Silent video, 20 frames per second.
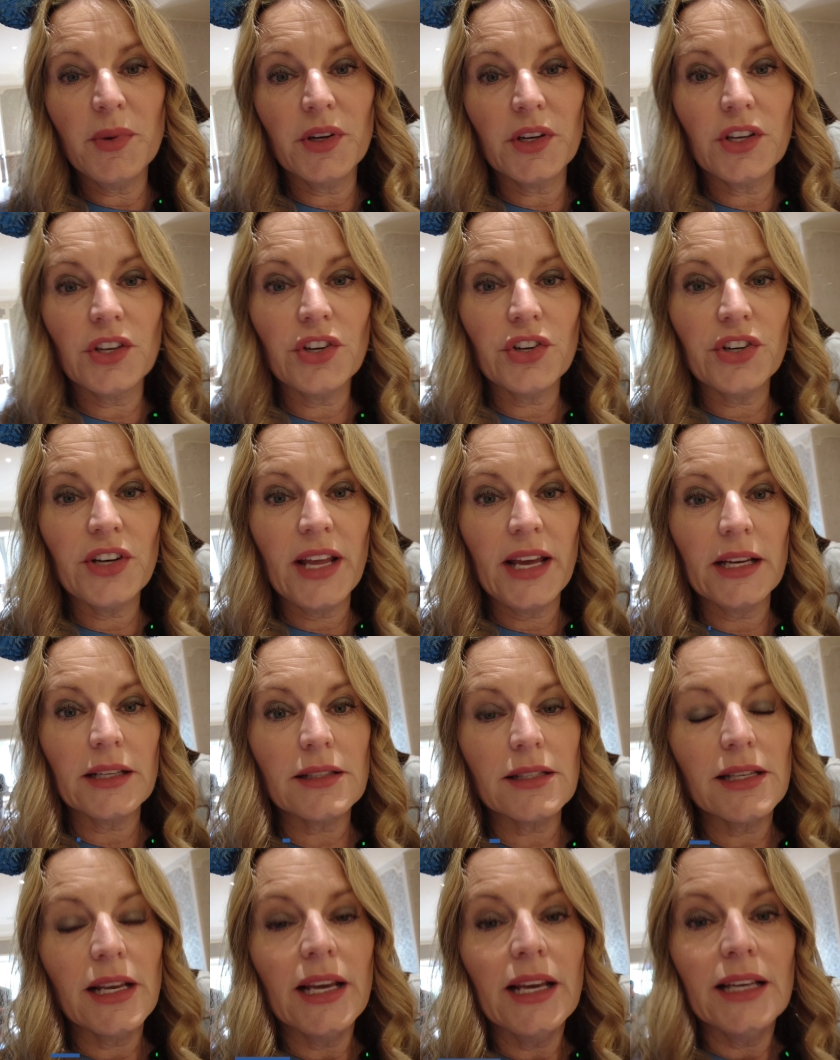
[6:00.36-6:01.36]
book your
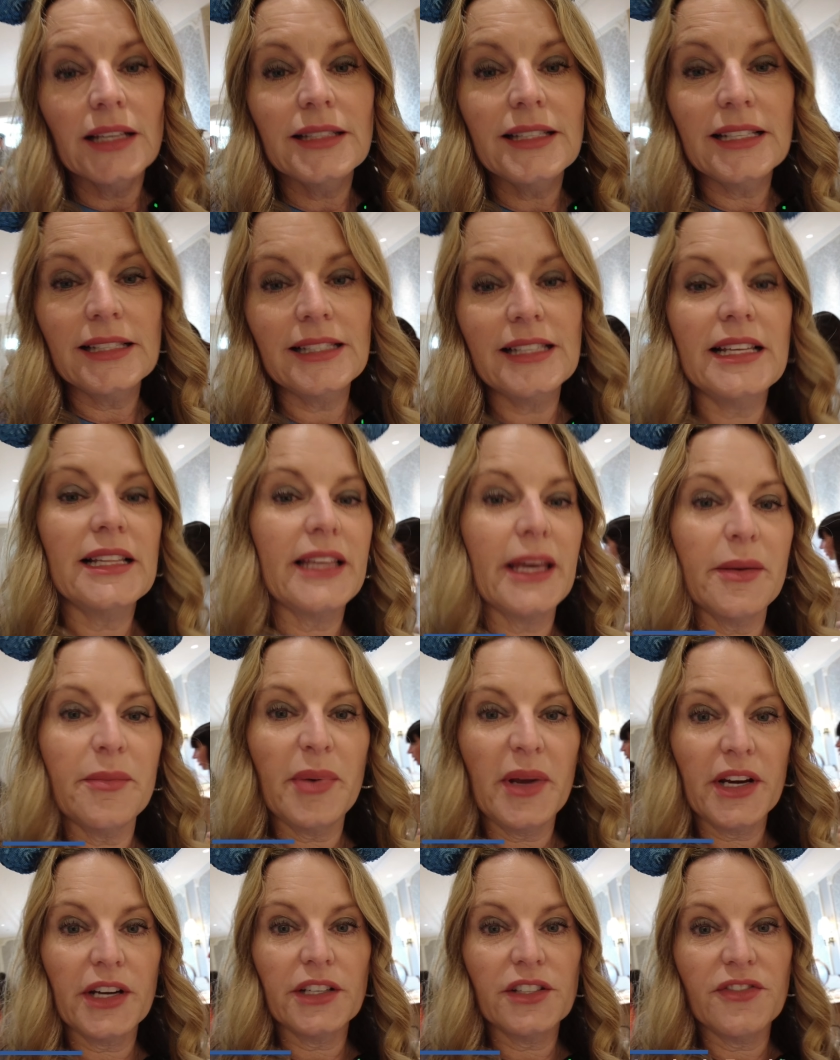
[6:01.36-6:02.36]
next
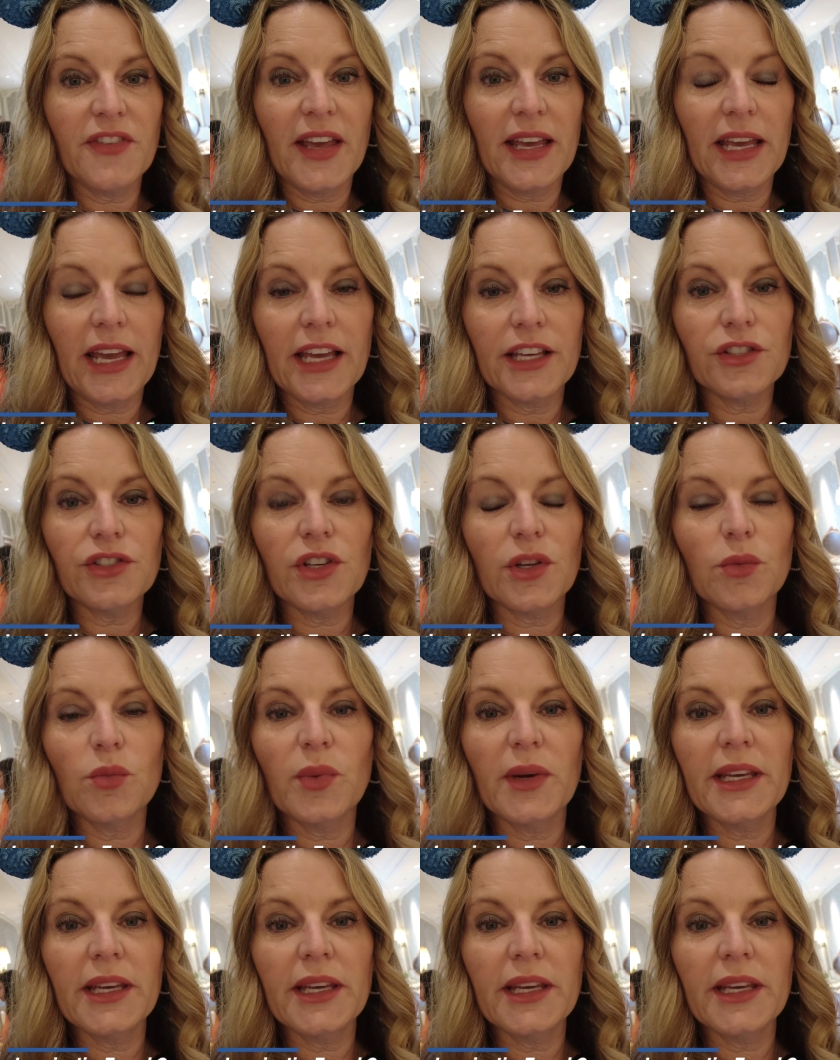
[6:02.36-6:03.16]
Disneyland Paris vacation,